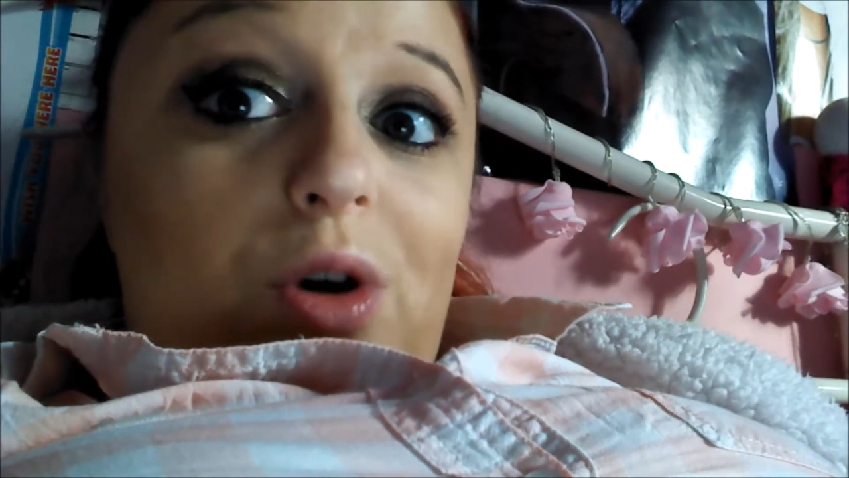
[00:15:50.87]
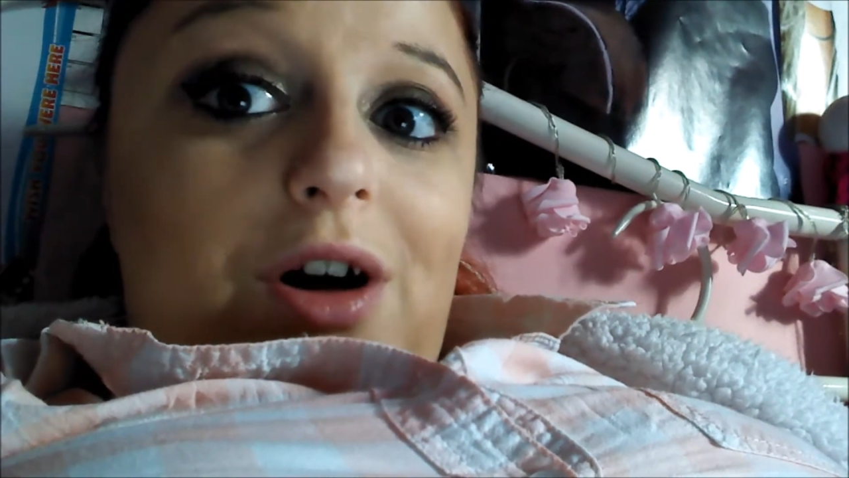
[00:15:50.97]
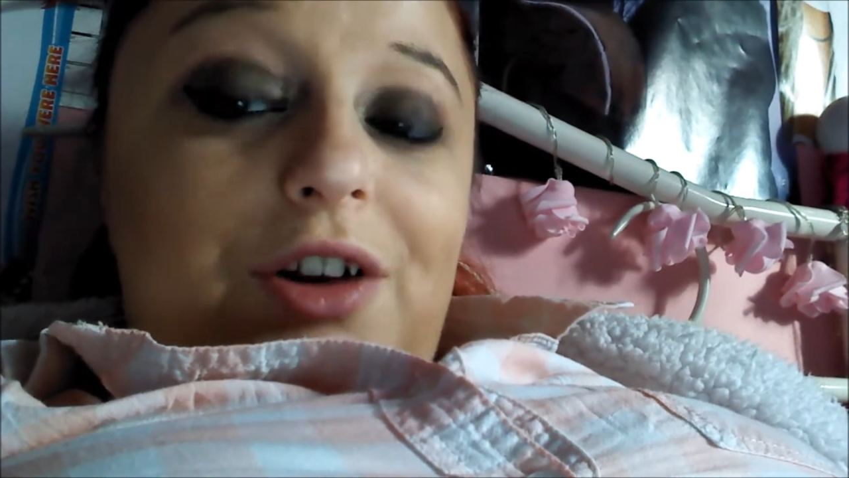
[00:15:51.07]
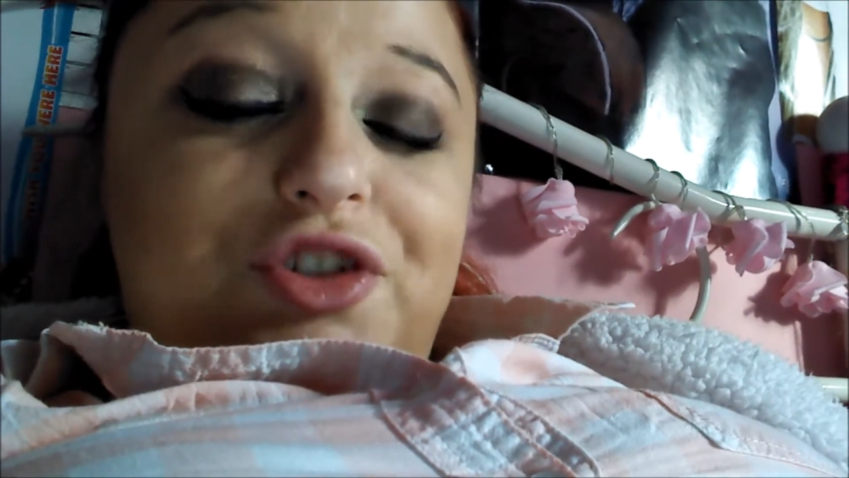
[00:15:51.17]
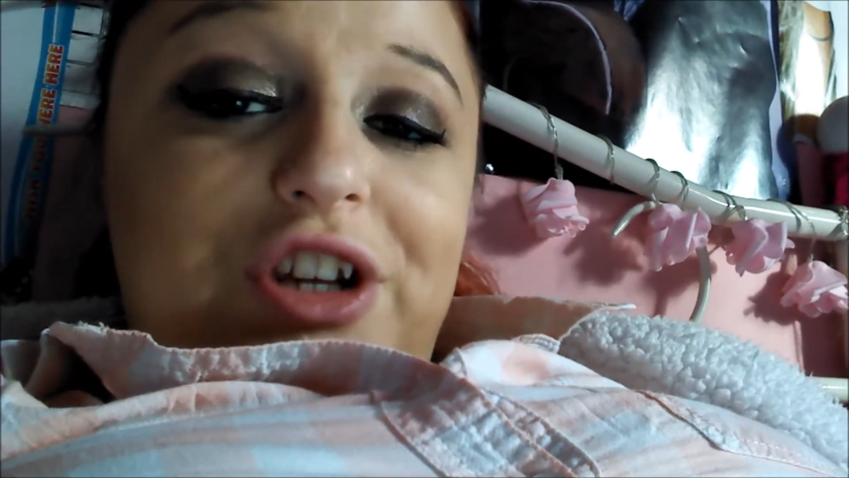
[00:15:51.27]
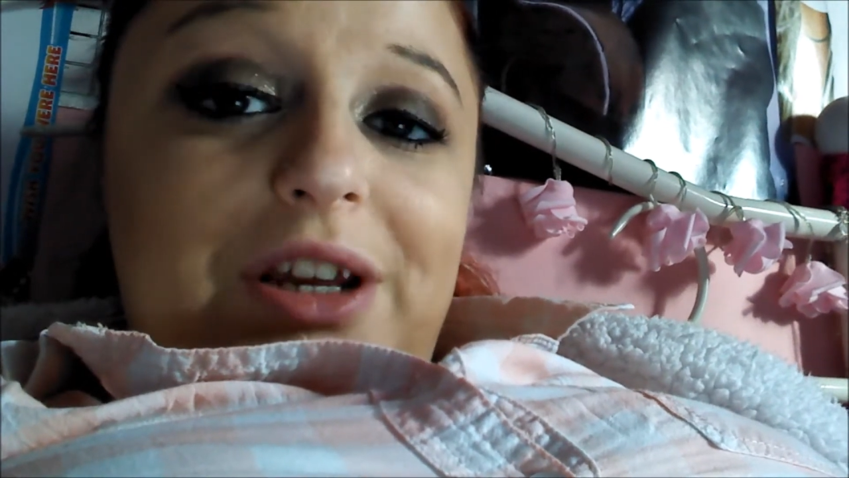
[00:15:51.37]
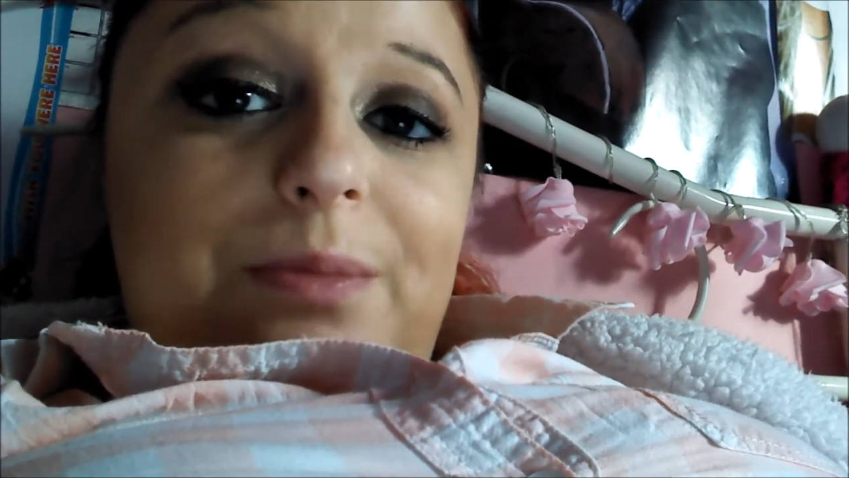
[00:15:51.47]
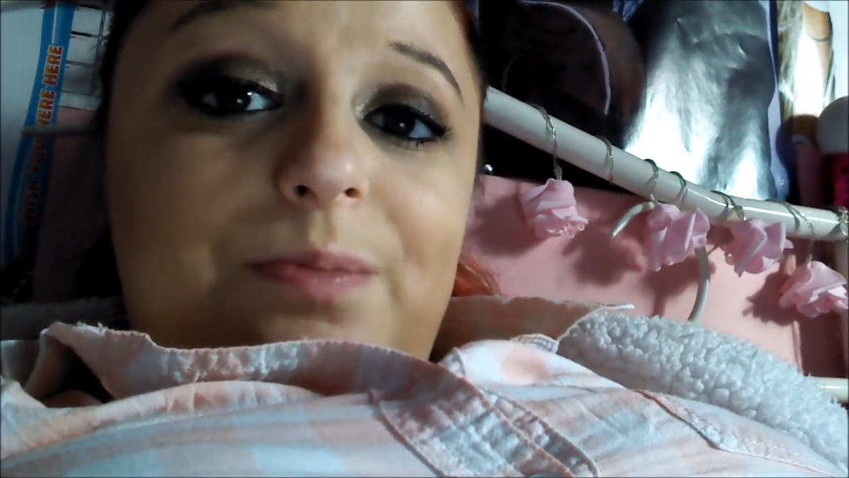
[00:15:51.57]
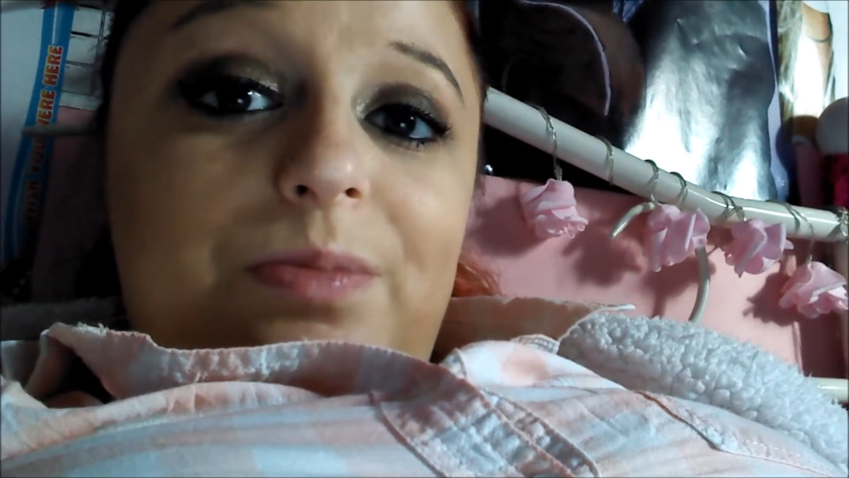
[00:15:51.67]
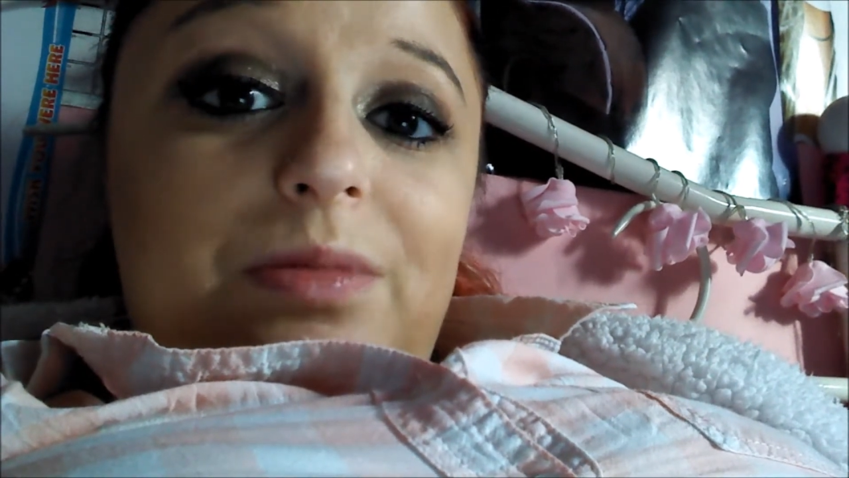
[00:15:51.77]
one.
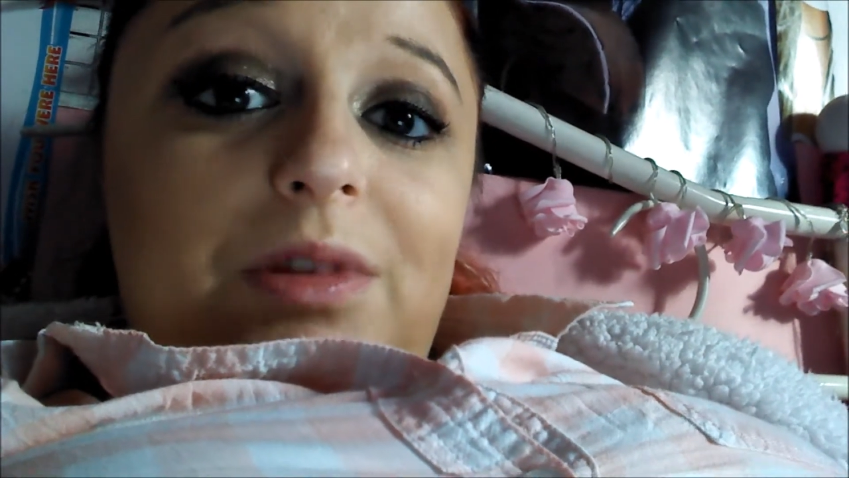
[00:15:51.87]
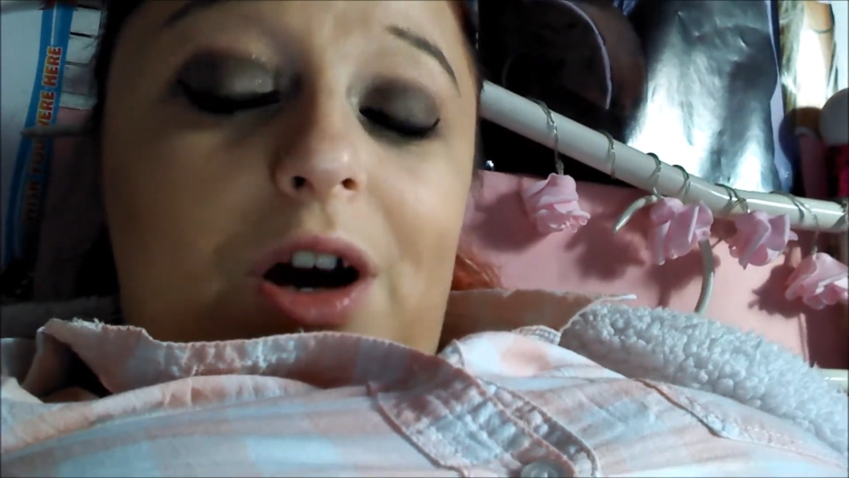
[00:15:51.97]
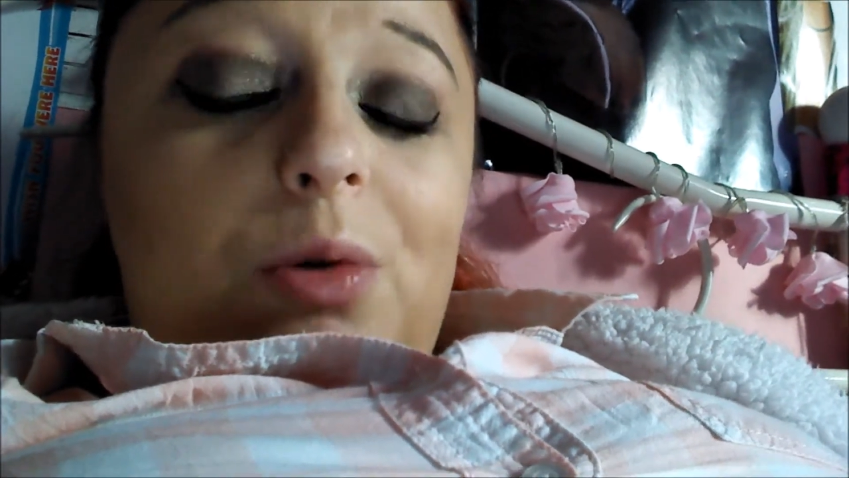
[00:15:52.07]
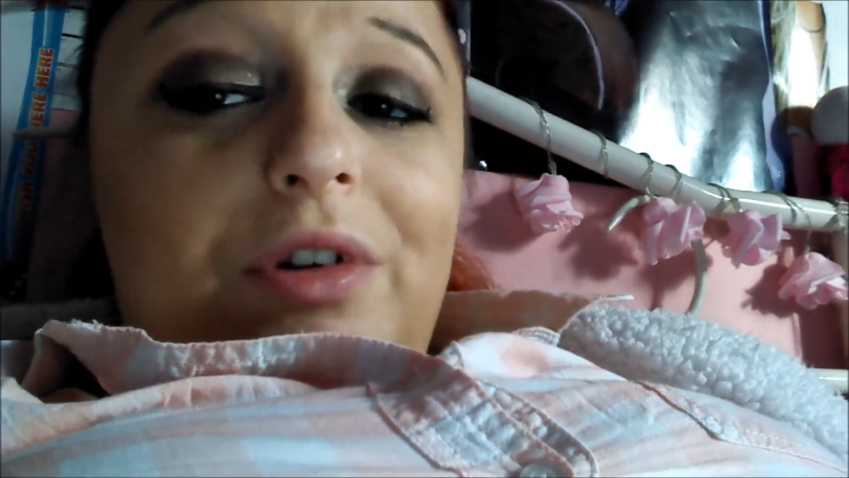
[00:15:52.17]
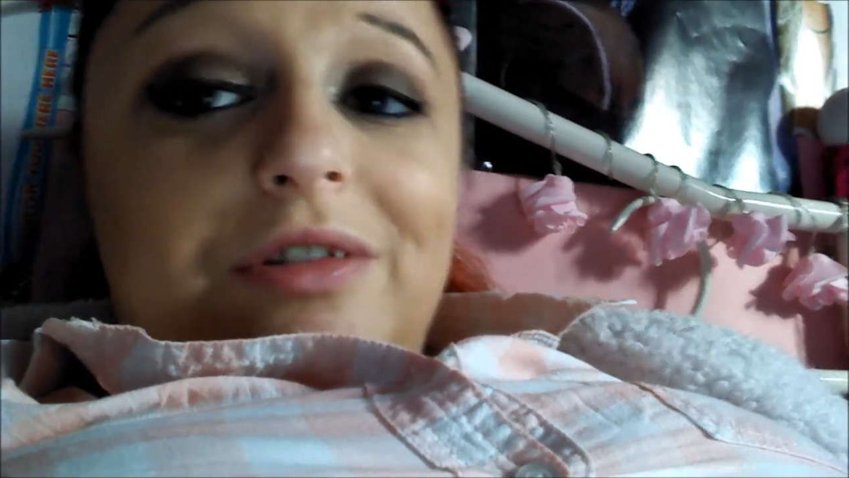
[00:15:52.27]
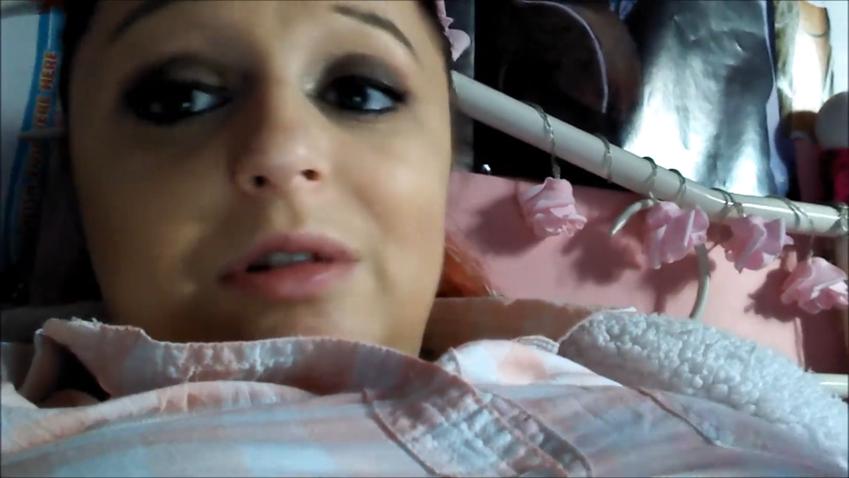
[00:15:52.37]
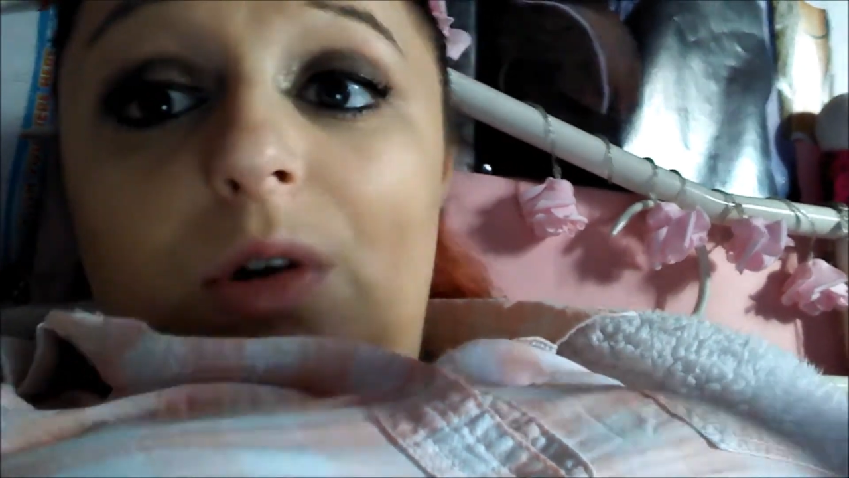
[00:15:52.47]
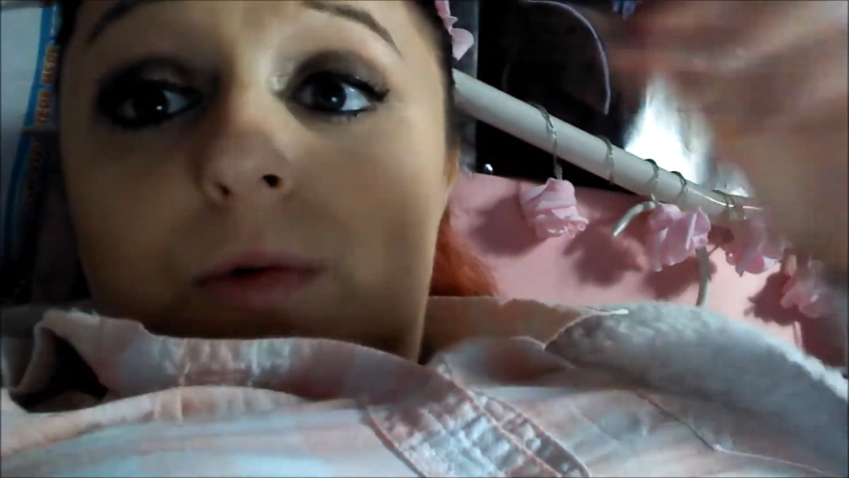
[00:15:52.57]
I was